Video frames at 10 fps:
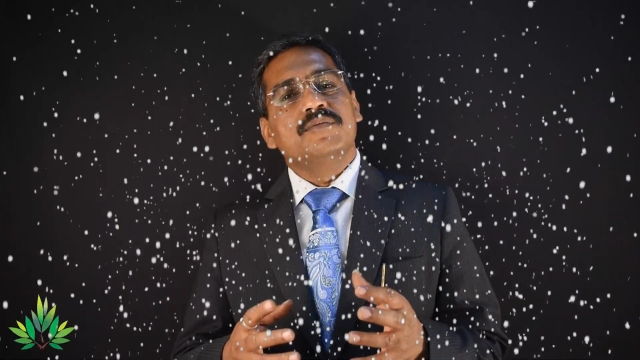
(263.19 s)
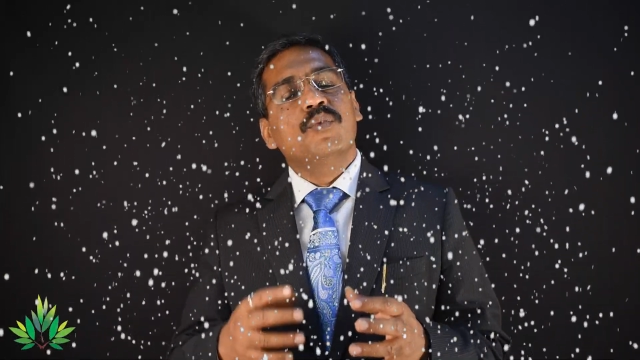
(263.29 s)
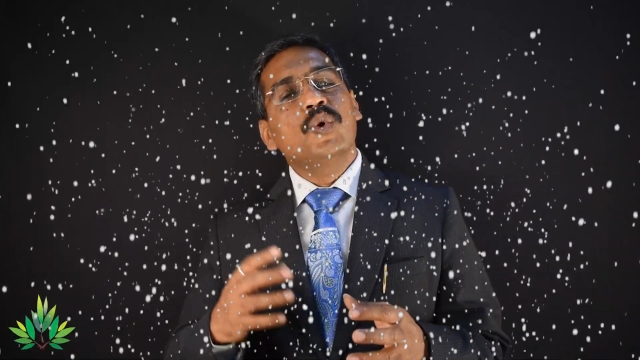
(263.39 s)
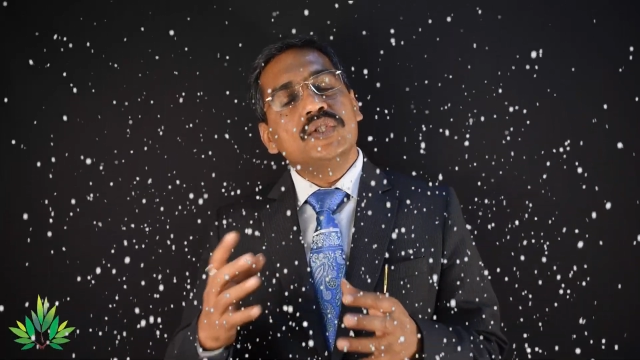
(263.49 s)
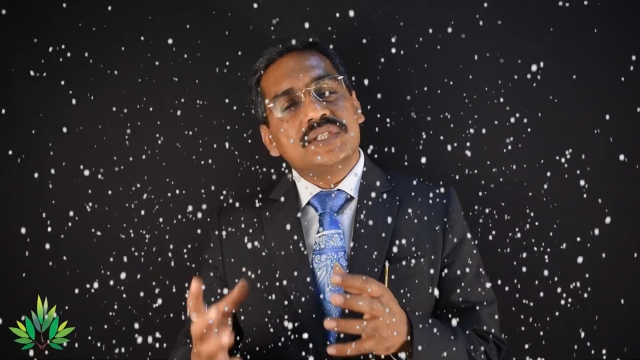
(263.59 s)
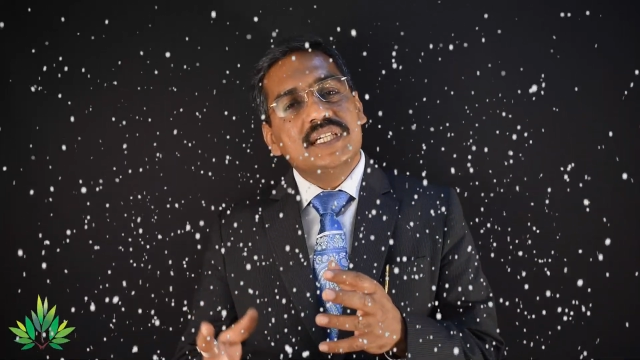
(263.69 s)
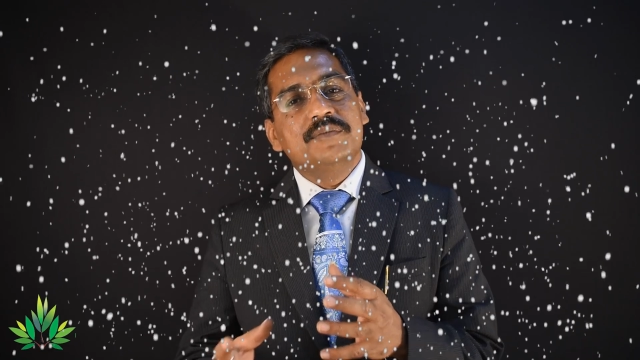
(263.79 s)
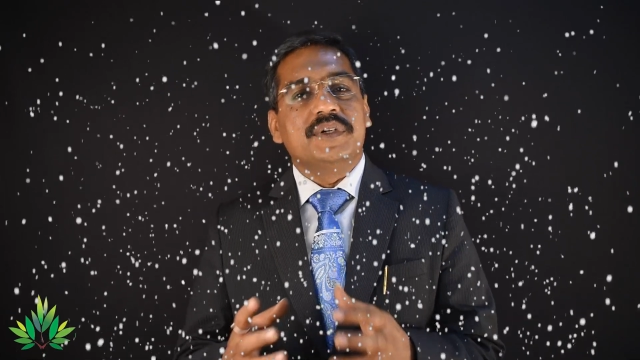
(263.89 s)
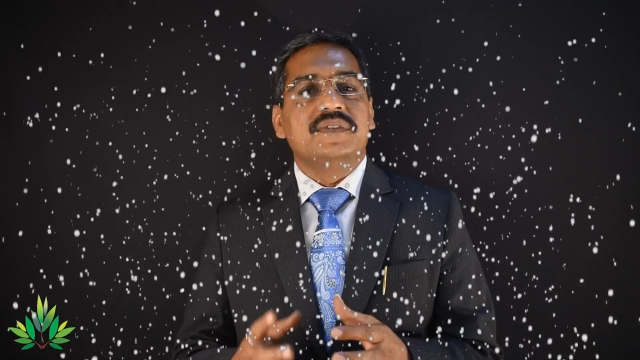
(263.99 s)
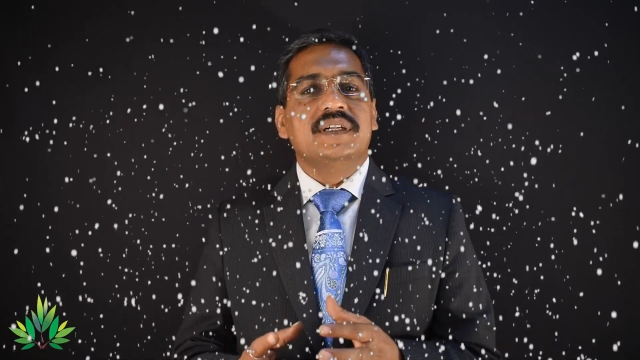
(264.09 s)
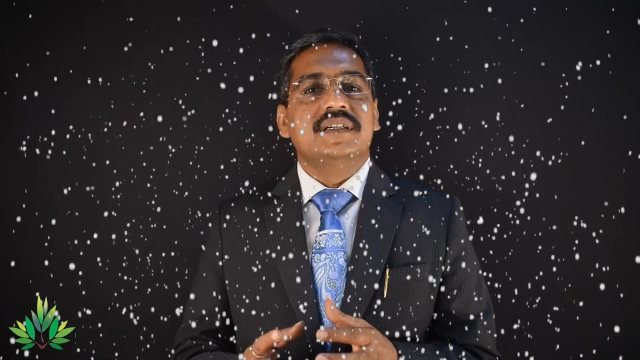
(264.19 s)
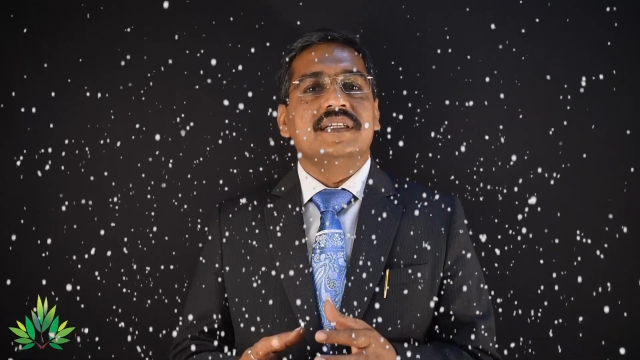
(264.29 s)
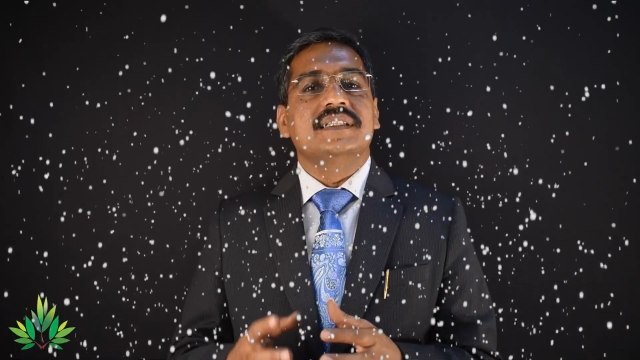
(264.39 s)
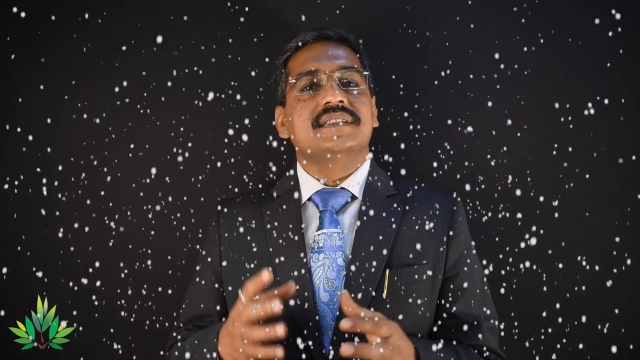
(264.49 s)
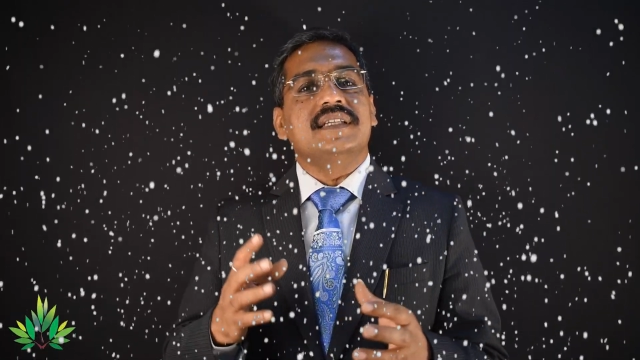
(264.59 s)
mostly prevalent
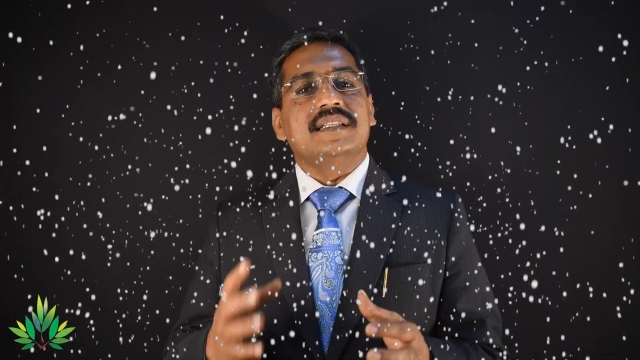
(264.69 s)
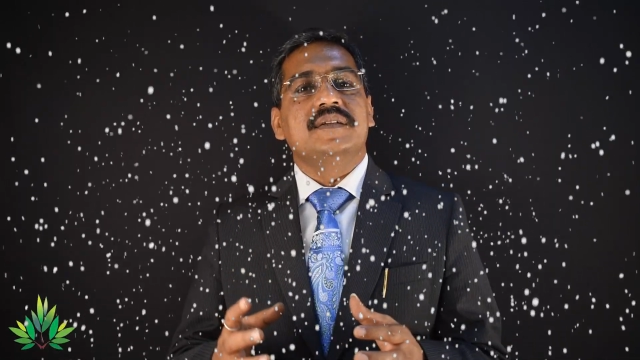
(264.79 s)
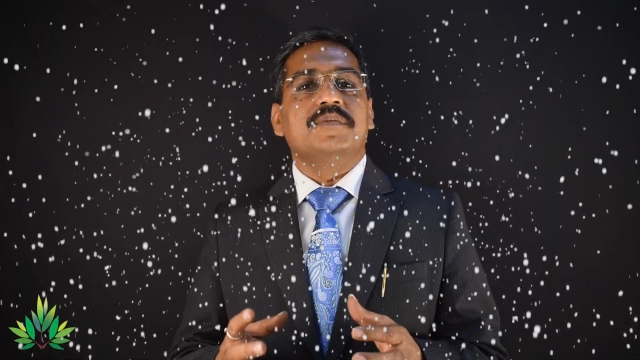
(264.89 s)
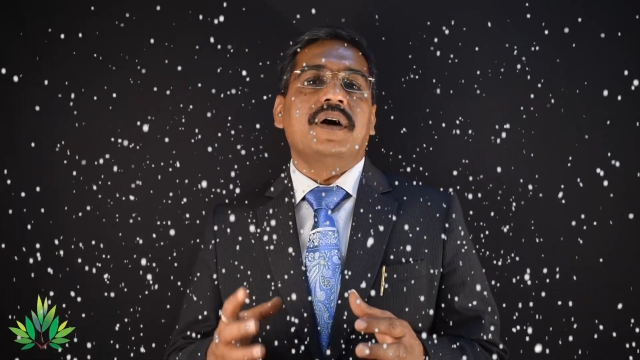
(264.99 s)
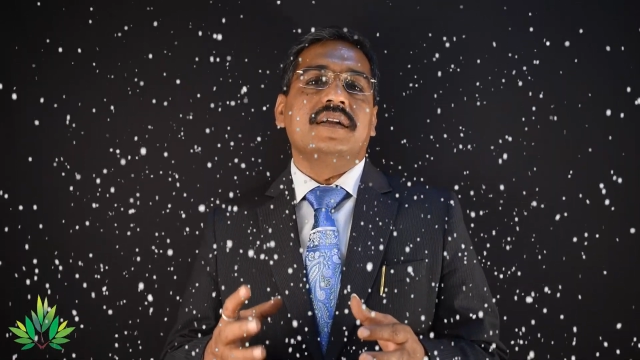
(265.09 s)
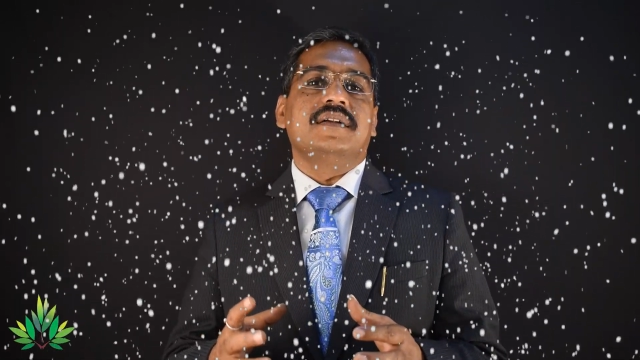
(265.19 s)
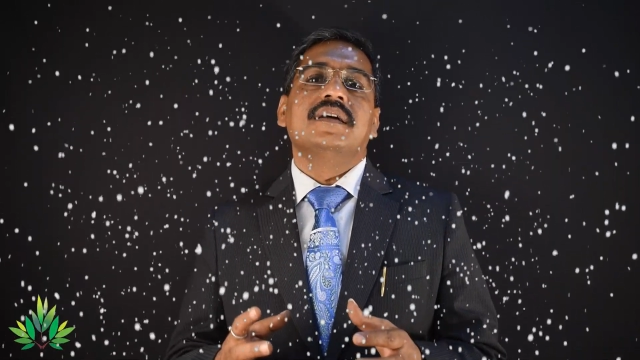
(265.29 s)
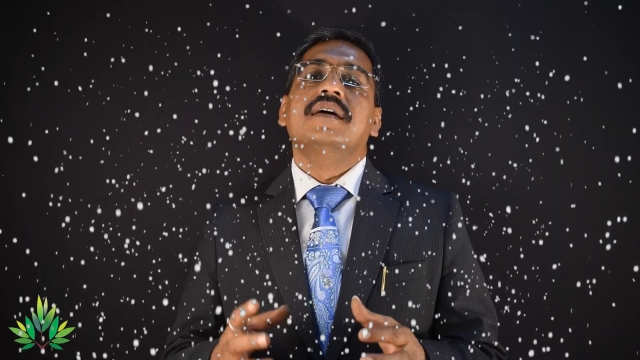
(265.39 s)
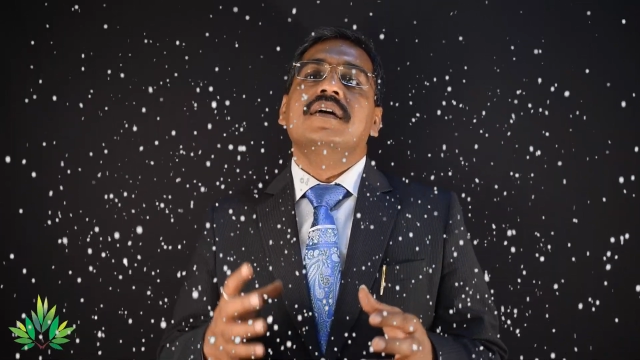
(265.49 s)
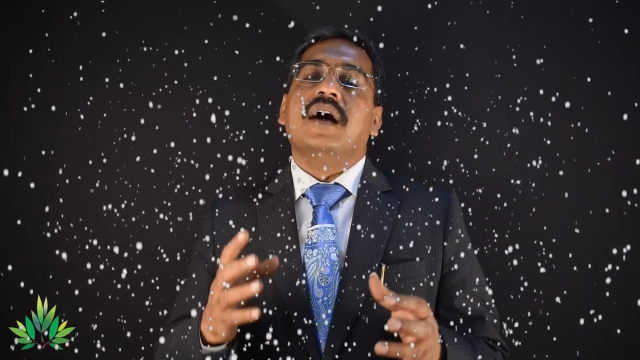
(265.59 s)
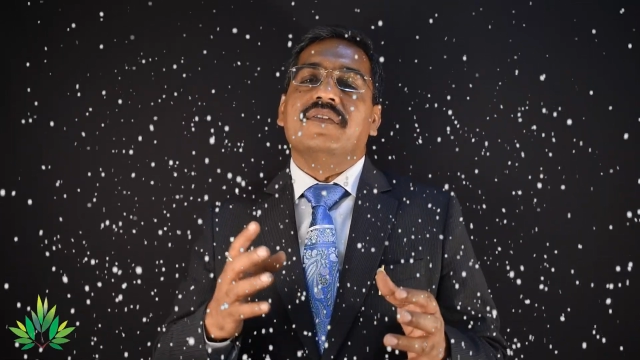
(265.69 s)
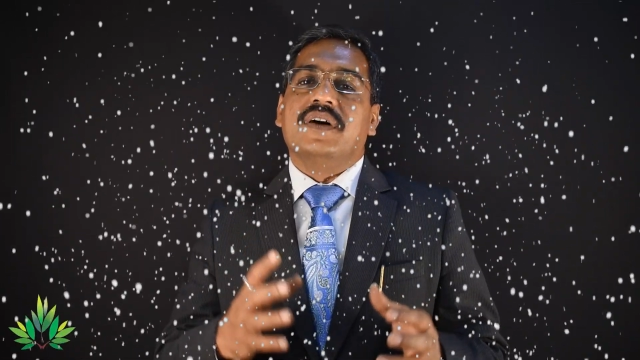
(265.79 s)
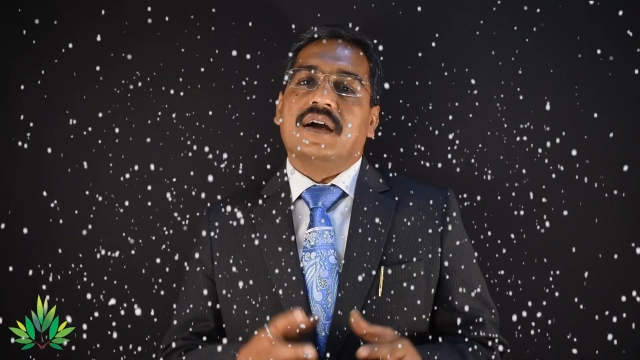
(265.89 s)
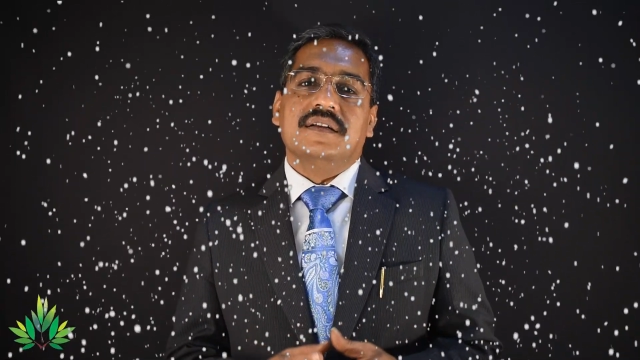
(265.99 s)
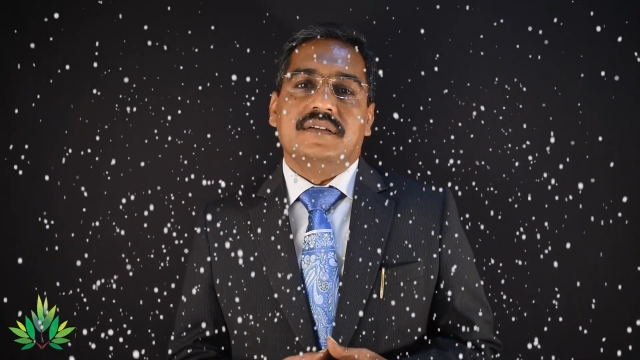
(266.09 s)
in the southern part of
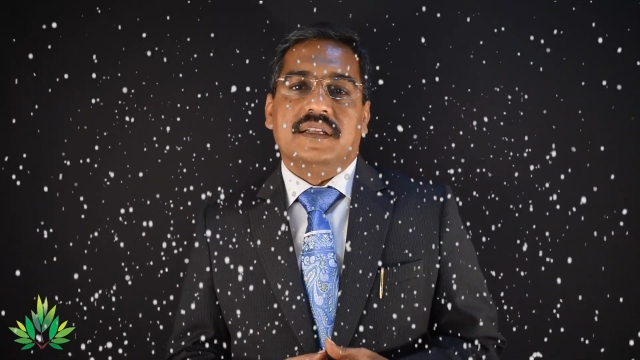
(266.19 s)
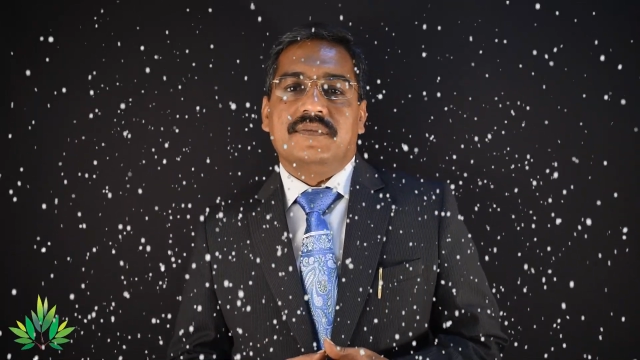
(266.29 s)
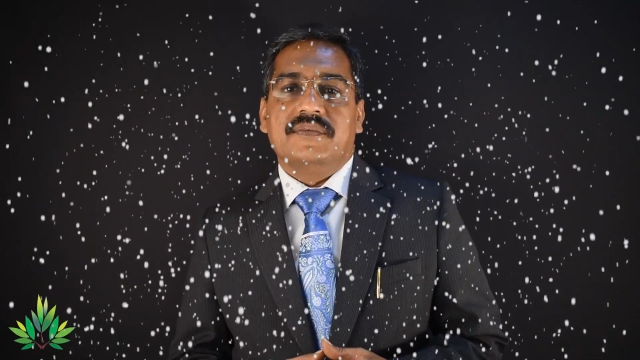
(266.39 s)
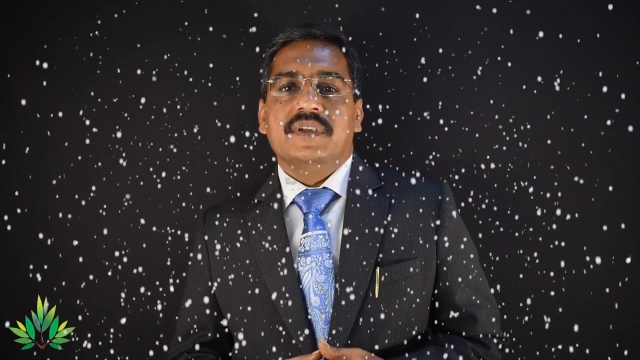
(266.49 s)
our country.